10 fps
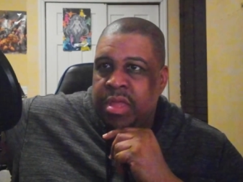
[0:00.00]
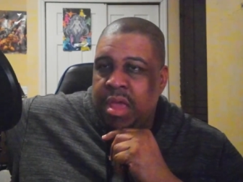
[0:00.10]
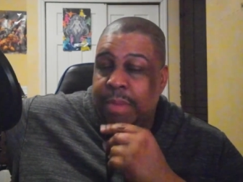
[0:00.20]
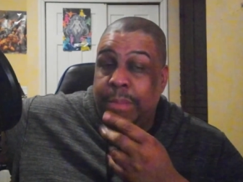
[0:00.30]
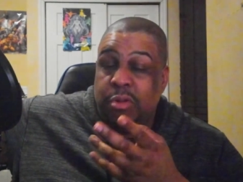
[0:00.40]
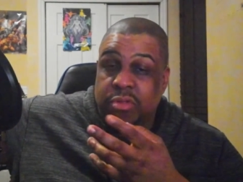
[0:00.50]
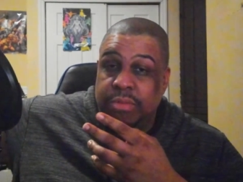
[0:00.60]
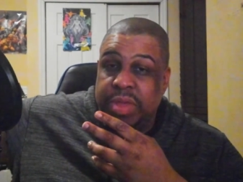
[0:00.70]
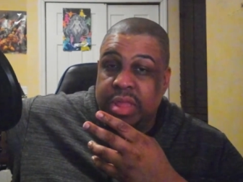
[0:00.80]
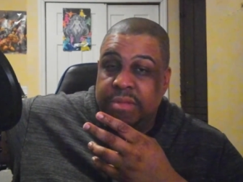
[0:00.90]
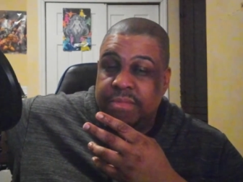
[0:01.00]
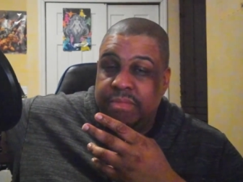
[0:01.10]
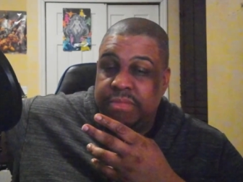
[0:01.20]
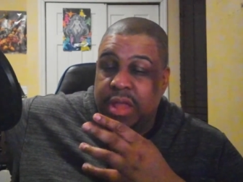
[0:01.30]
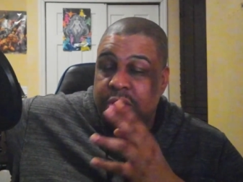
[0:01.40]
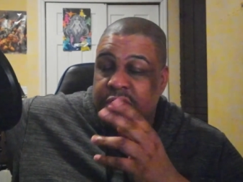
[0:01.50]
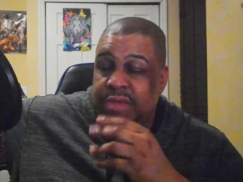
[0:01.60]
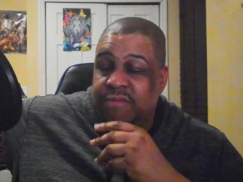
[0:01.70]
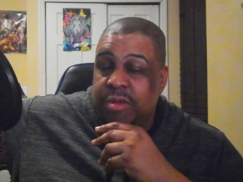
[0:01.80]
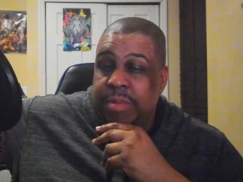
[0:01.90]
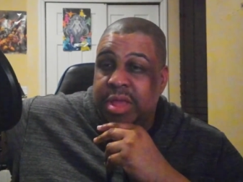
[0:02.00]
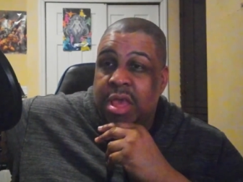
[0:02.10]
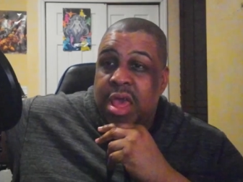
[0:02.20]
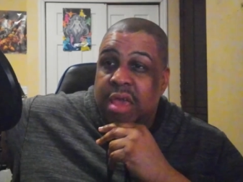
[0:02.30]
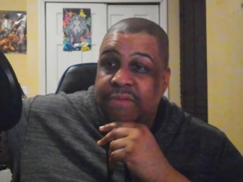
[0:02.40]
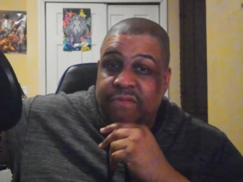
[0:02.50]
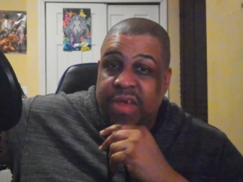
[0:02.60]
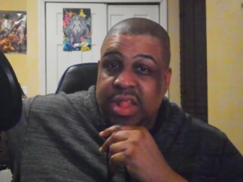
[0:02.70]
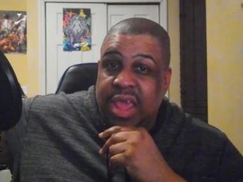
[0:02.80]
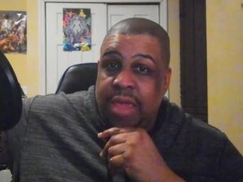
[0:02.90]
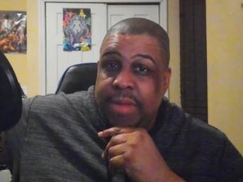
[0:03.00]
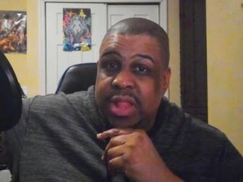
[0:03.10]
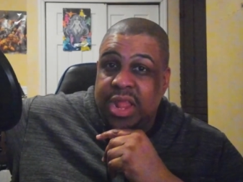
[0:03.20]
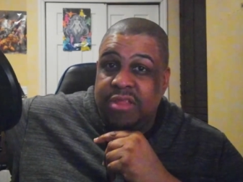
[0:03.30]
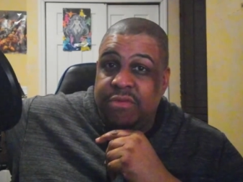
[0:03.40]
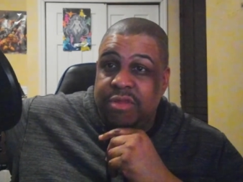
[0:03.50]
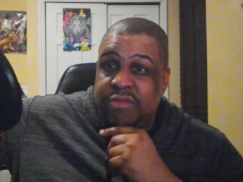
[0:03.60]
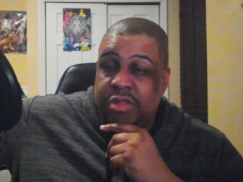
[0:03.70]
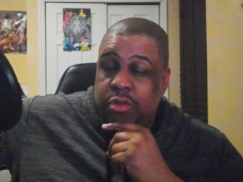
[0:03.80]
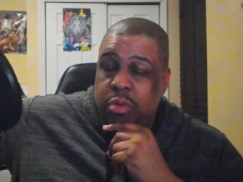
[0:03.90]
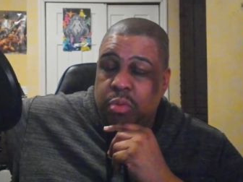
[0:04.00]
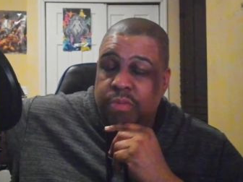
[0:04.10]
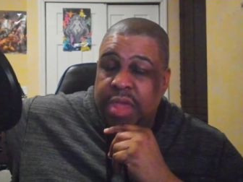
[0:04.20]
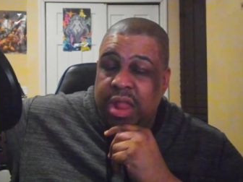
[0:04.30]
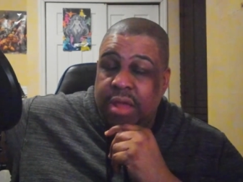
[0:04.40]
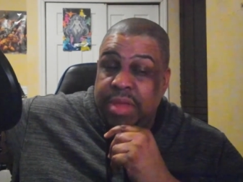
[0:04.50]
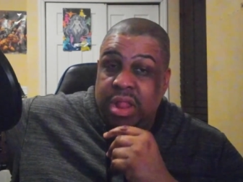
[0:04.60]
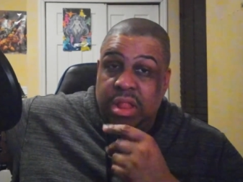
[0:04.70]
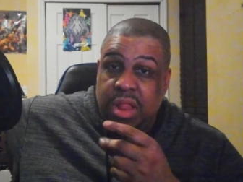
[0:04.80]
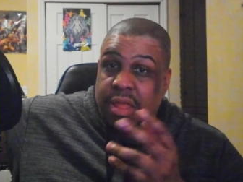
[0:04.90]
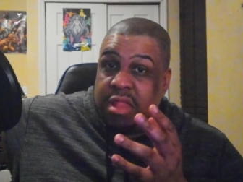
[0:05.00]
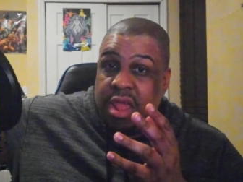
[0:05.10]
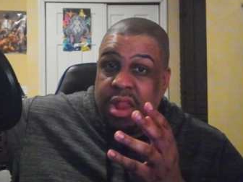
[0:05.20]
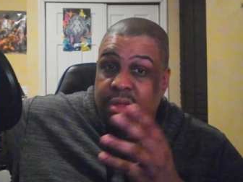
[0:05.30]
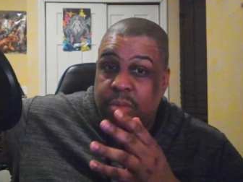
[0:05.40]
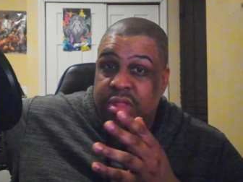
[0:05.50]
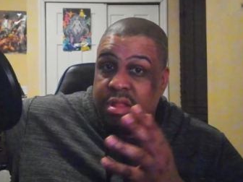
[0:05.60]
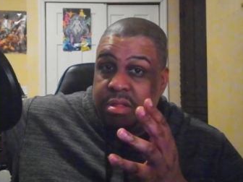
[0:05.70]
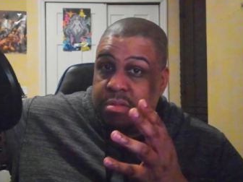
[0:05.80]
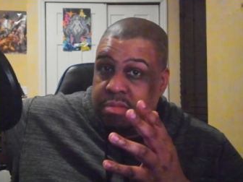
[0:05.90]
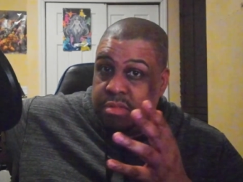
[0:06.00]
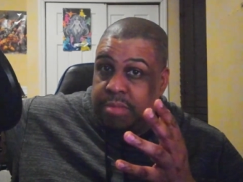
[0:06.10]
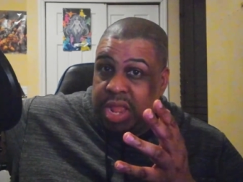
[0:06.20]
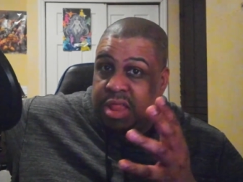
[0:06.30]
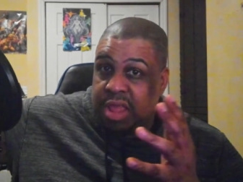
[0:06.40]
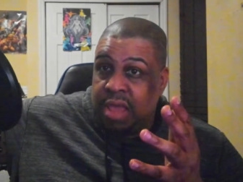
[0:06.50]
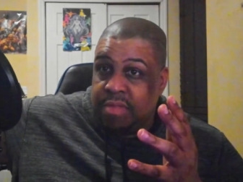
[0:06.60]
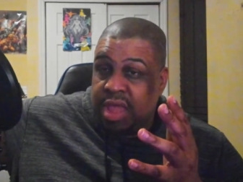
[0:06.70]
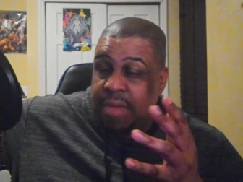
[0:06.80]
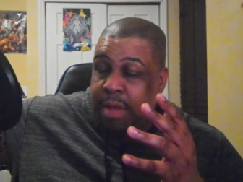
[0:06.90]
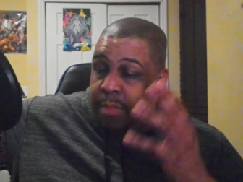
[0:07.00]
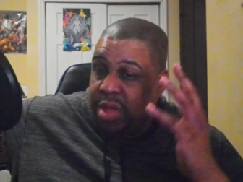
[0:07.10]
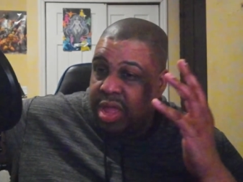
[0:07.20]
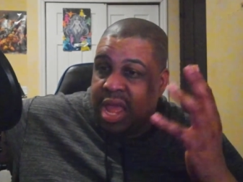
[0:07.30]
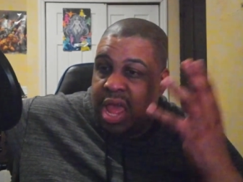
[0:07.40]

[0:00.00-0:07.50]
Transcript: in my personal opinion. I'm not going to say it for everybody. If you found the game out there that you enjoyed, cool. Yeah, I mean, I'm not saying there wasn't some decent games that came out, but